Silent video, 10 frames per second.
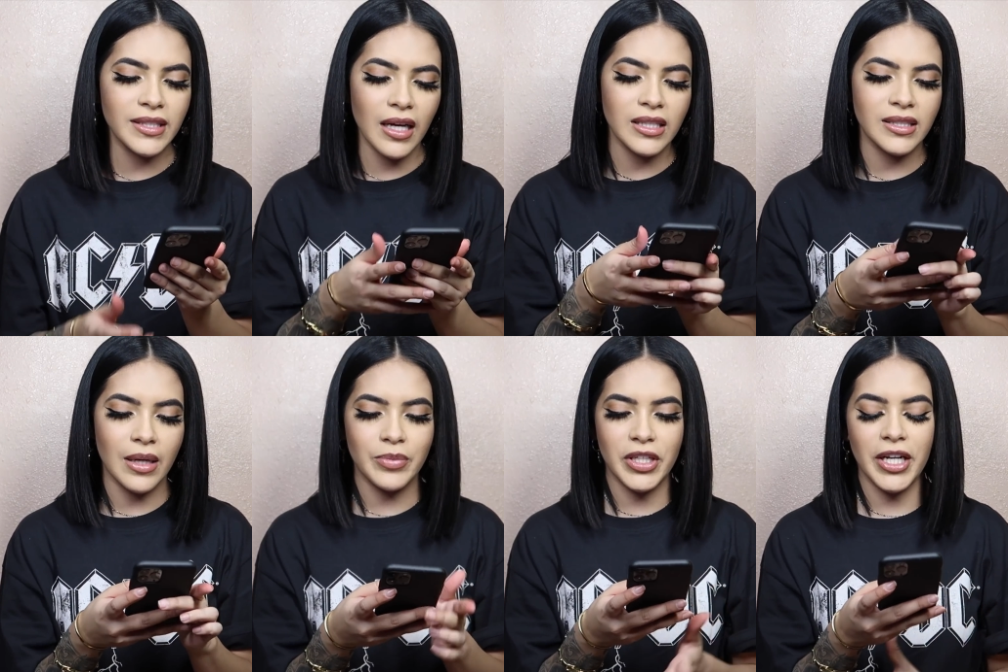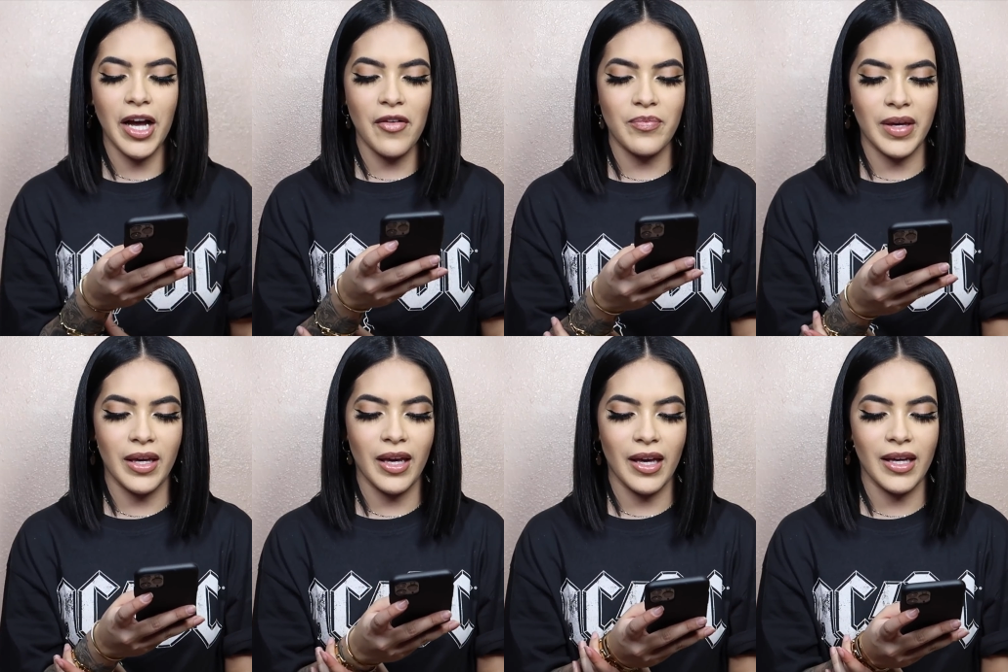assumption of
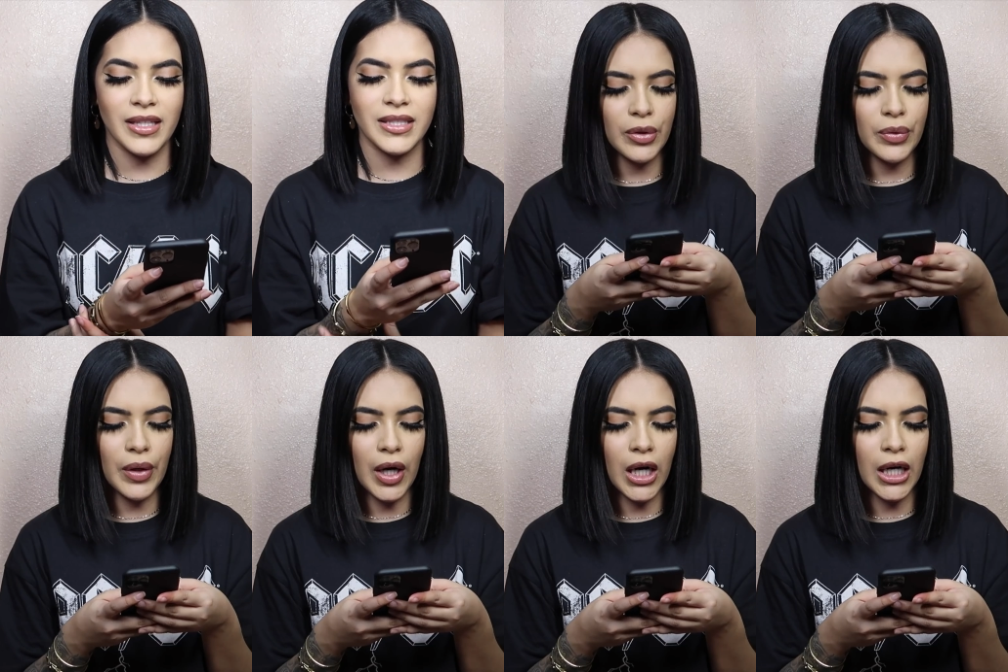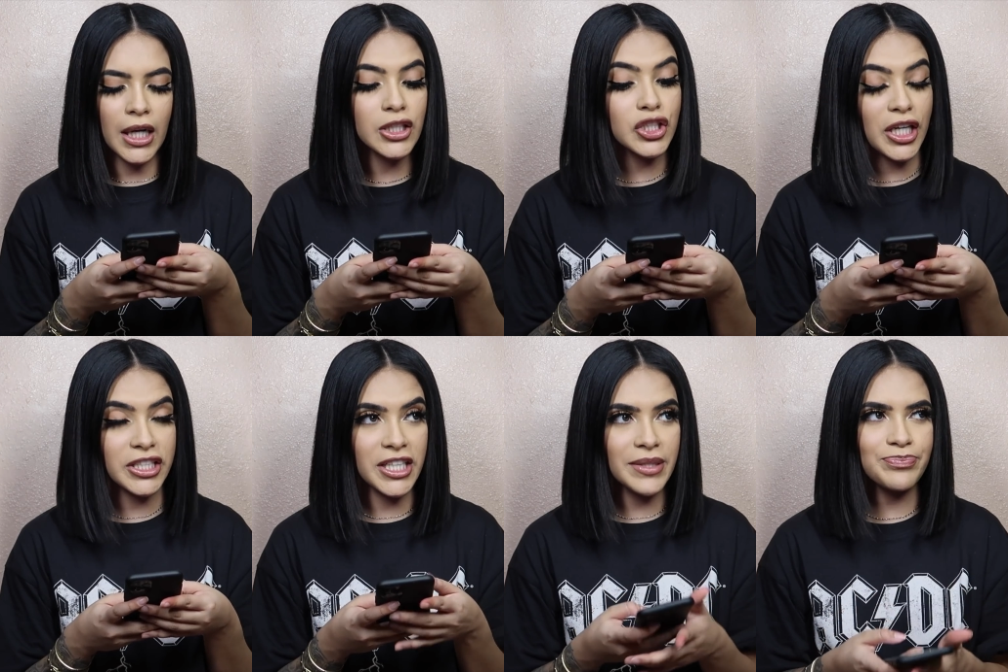me is you are
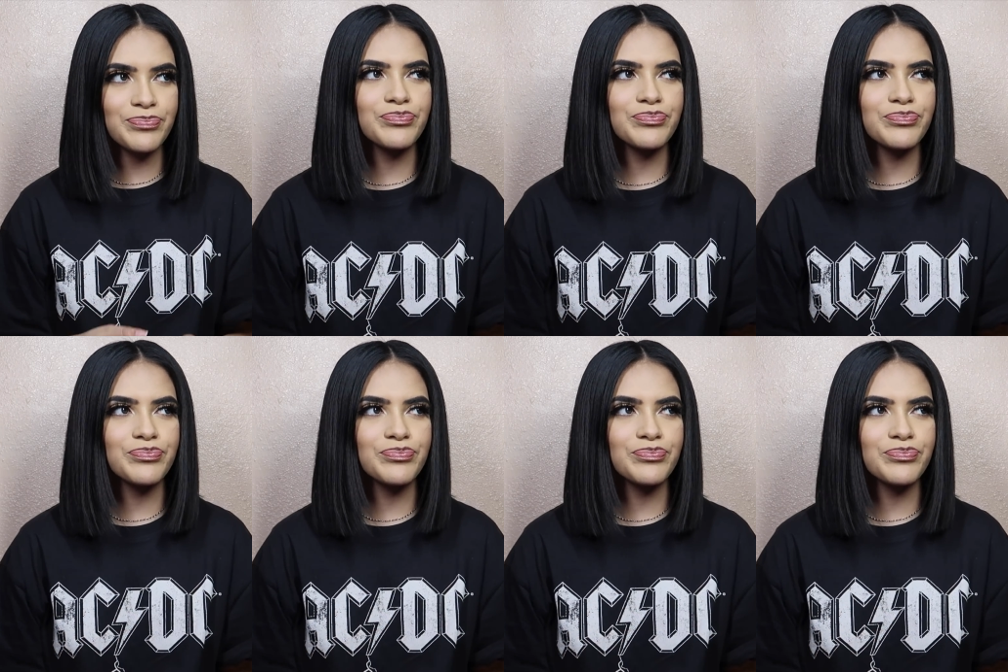judgy.